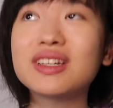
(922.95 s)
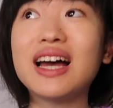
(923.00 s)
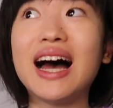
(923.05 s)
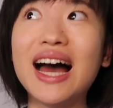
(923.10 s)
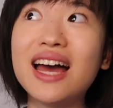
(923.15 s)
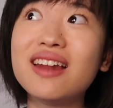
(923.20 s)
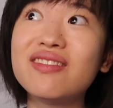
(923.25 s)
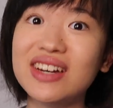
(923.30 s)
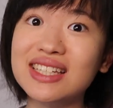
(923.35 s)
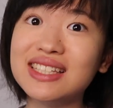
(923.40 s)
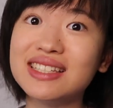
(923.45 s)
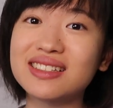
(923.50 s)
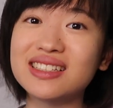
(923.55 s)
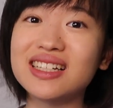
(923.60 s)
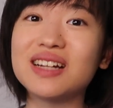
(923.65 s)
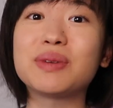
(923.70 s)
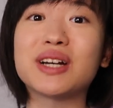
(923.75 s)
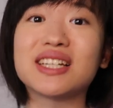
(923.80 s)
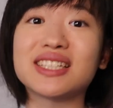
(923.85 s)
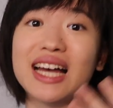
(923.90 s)
I invested in
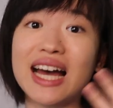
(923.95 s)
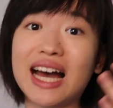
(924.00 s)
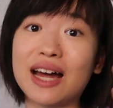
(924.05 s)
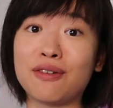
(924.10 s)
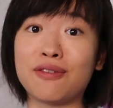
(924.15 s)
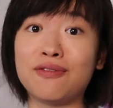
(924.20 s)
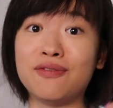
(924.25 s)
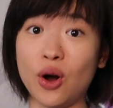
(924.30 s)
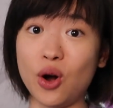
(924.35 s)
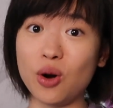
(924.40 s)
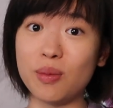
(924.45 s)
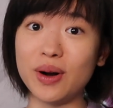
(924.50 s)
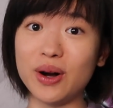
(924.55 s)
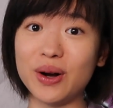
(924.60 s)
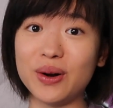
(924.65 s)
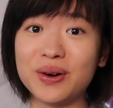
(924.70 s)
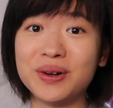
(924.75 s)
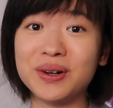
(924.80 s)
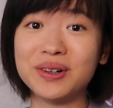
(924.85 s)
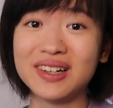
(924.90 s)
it because I had
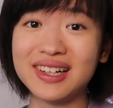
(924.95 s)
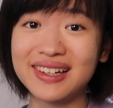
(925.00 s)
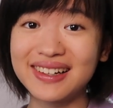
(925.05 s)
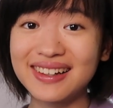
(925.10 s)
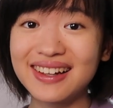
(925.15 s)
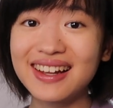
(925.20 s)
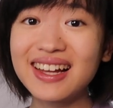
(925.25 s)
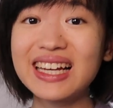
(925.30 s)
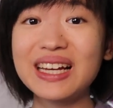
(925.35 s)
FOMO.